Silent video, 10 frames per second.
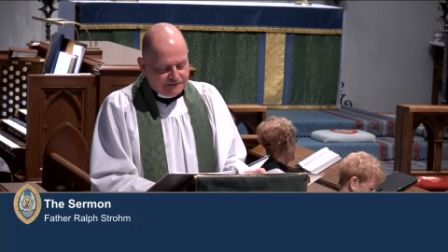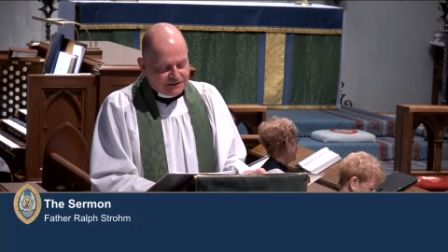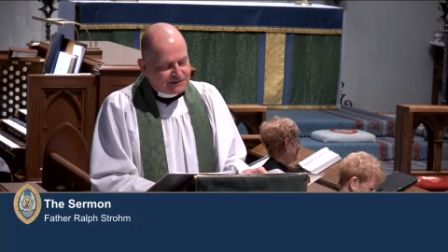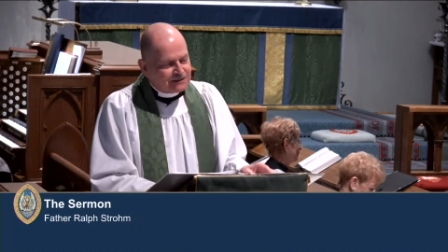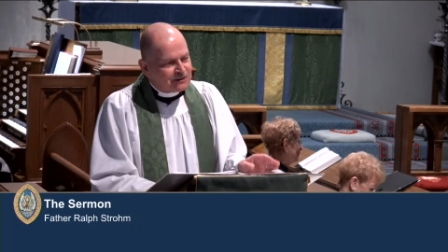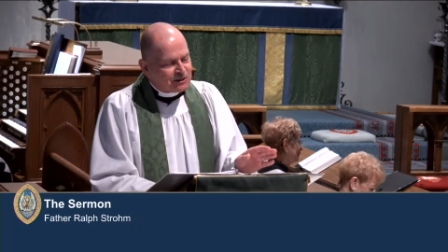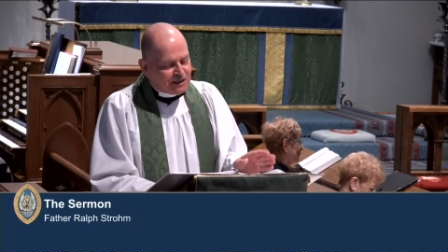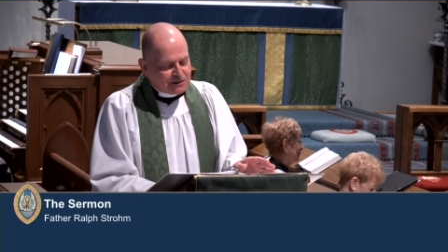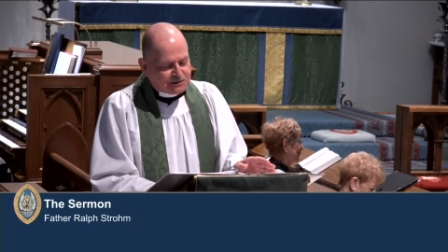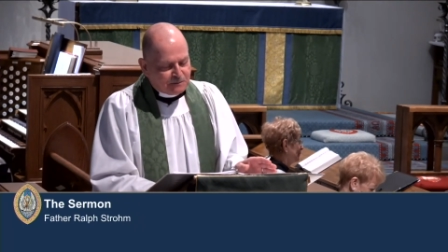It
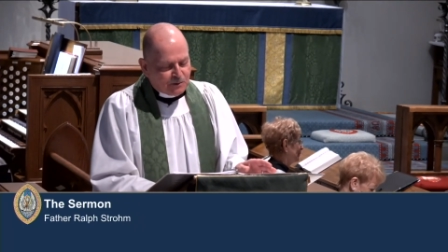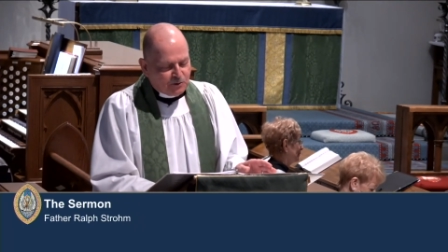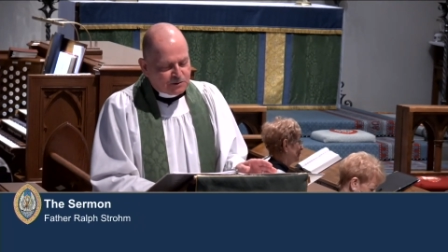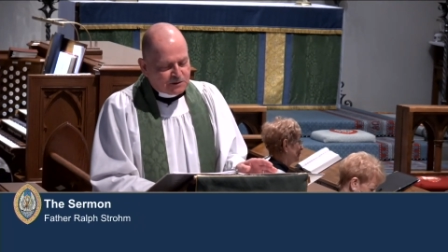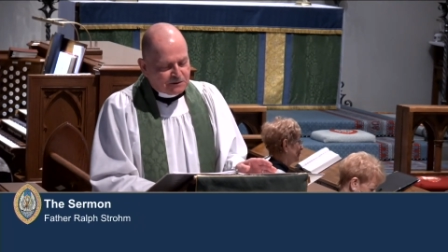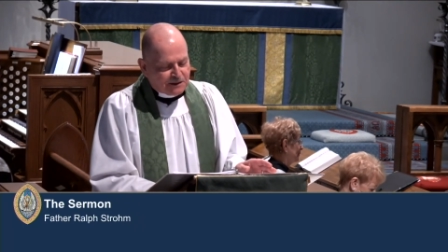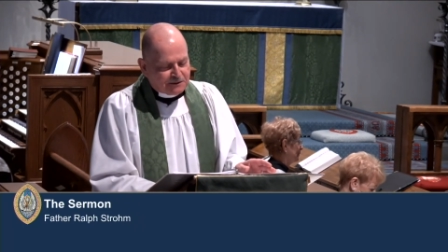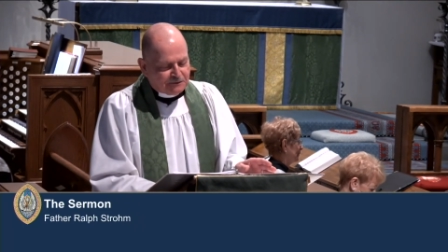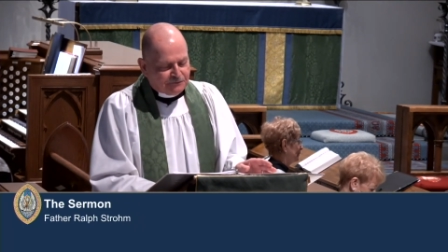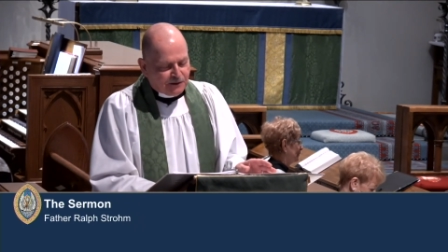suggests that Moses
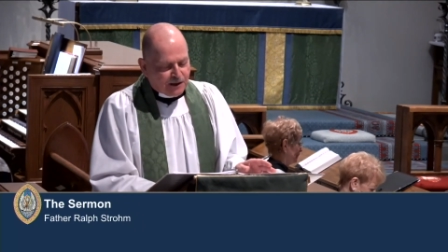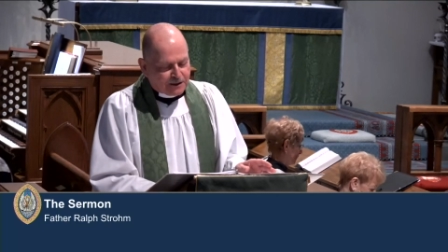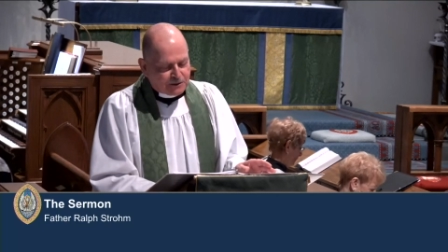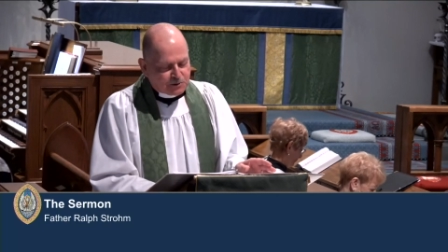led the flock